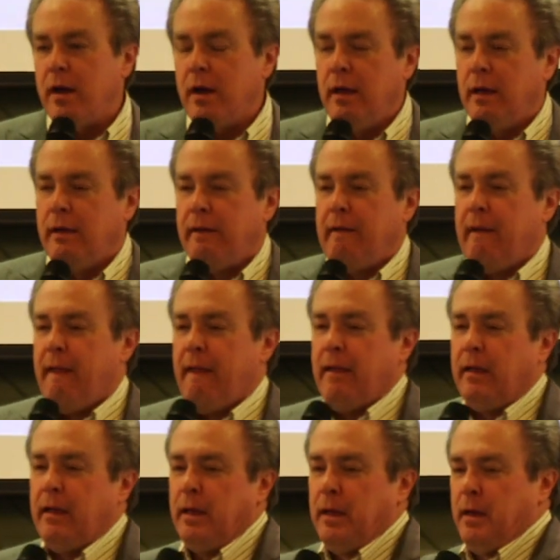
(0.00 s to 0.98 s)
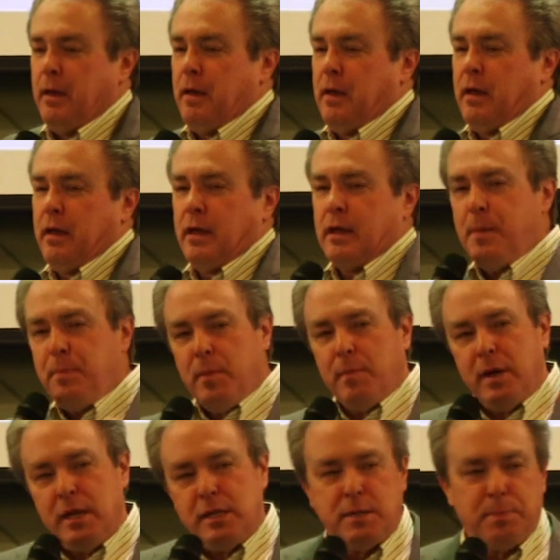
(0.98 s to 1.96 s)
A couple
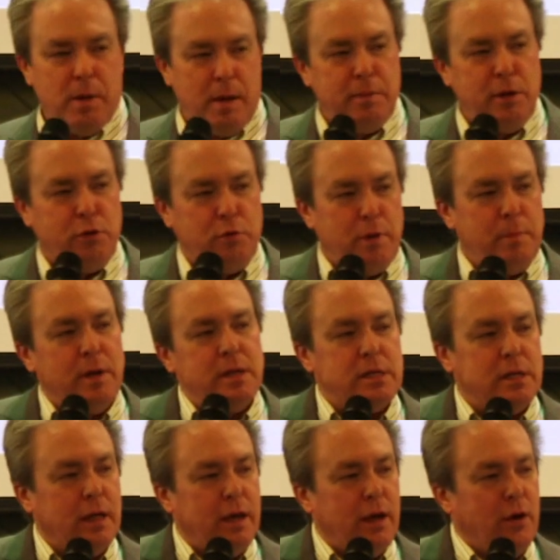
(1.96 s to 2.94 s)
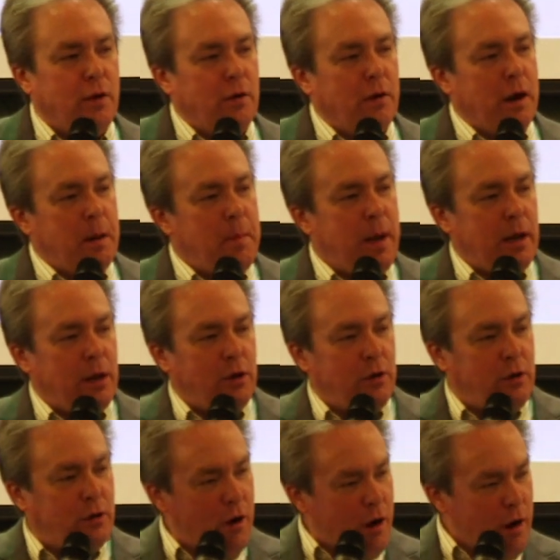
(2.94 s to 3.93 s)
months, probably three months later, I met
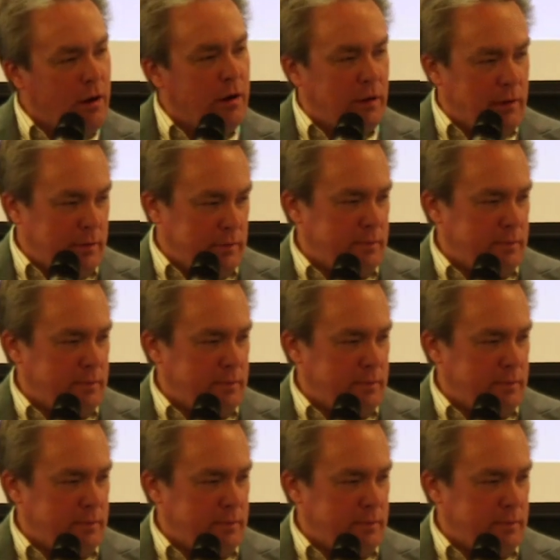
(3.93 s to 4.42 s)
Darla.